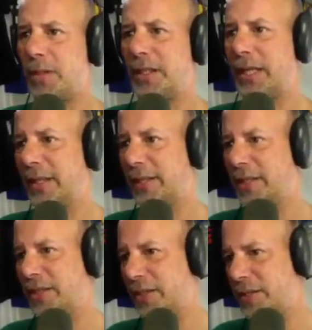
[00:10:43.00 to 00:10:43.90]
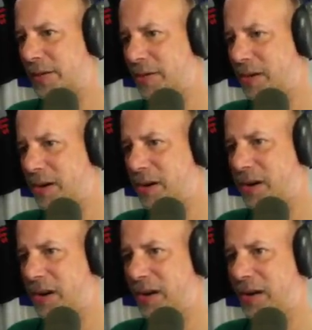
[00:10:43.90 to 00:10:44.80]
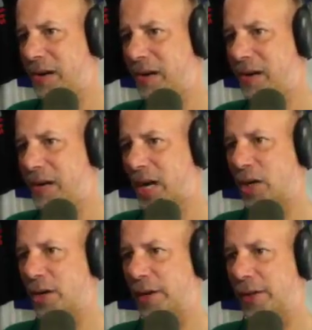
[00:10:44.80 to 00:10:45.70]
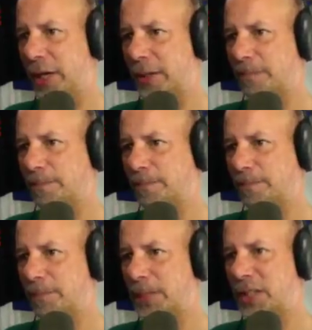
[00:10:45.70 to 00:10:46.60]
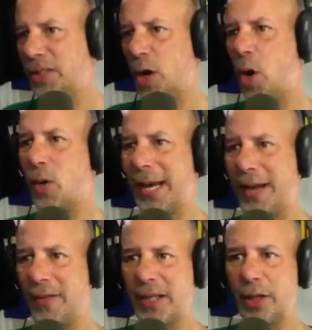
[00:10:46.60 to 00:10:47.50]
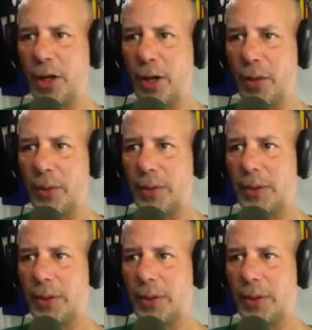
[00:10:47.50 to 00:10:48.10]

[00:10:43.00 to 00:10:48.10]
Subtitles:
that they think this is a good thing. This is an okay thing to do.